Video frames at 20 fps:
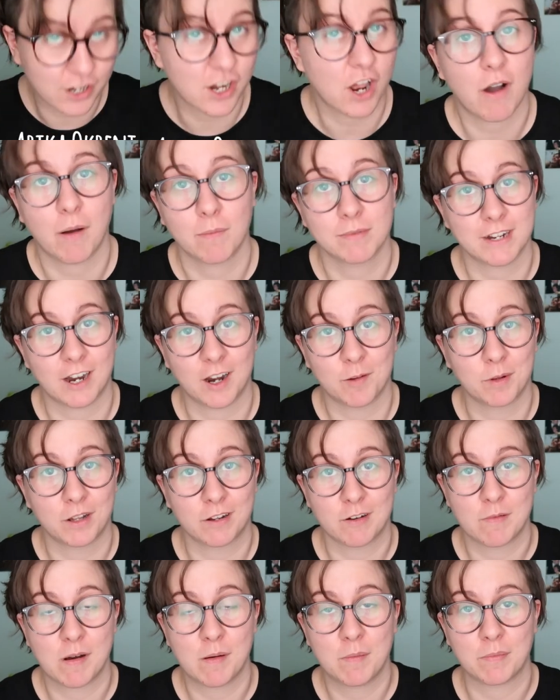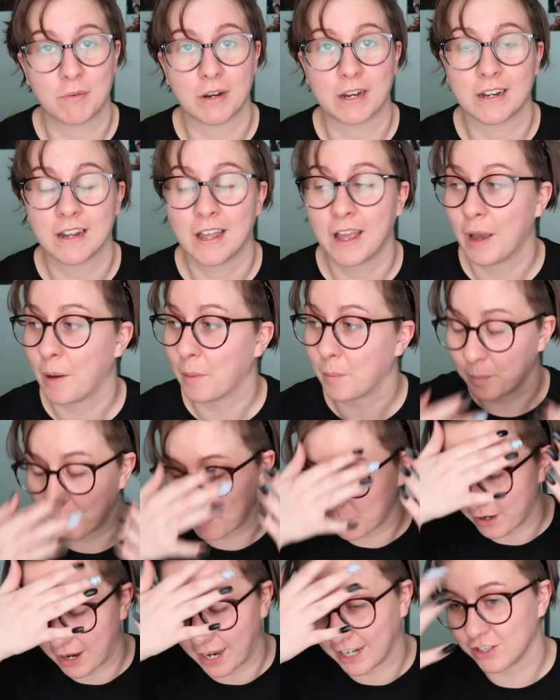know I'm terrible at remembering,
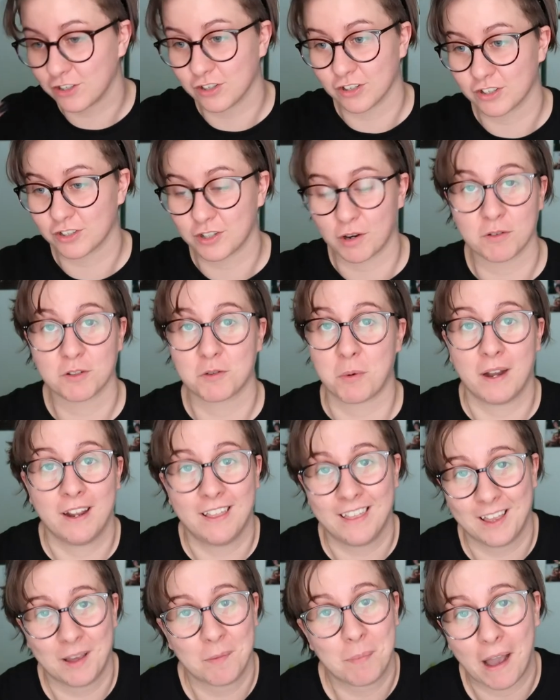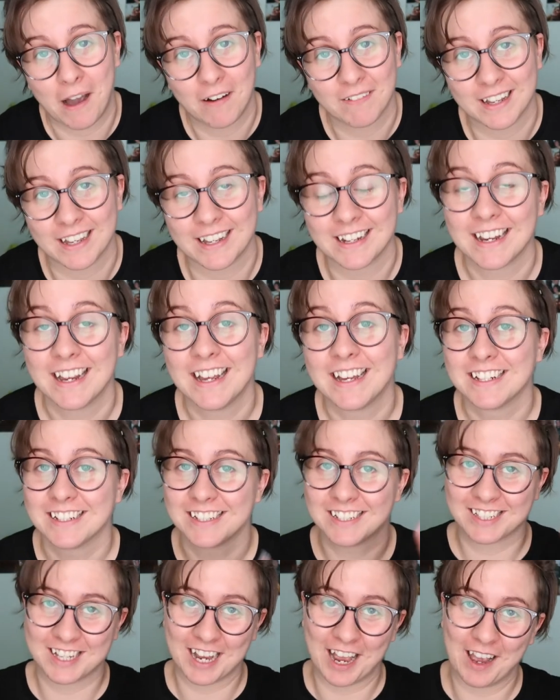but I just don't do anything about it.
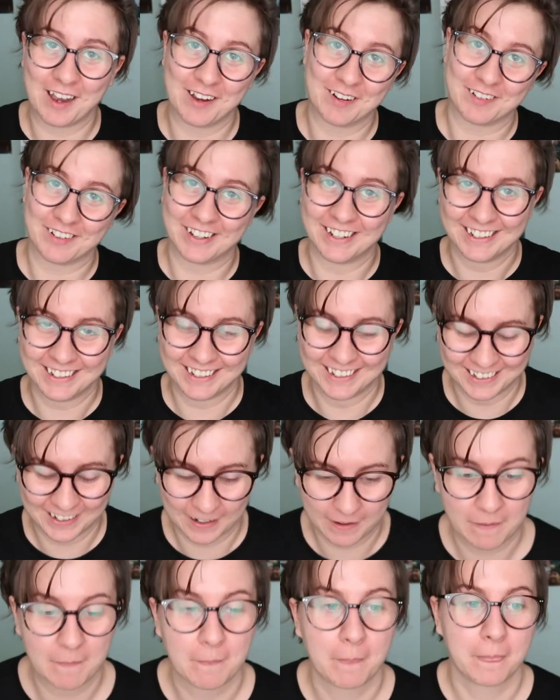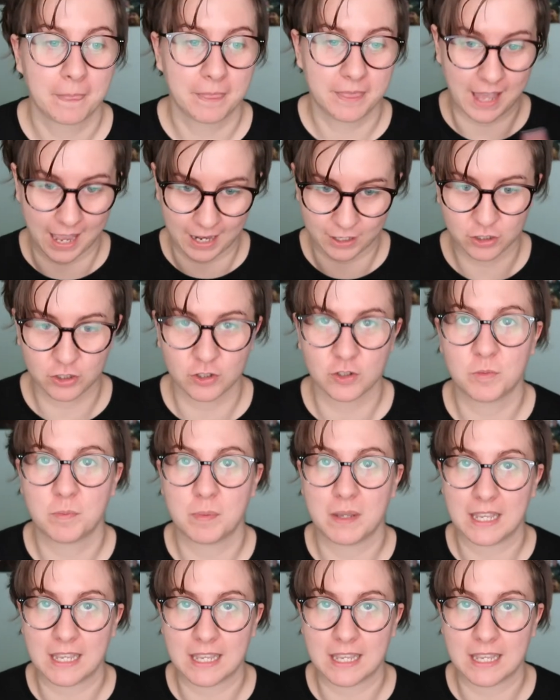So that should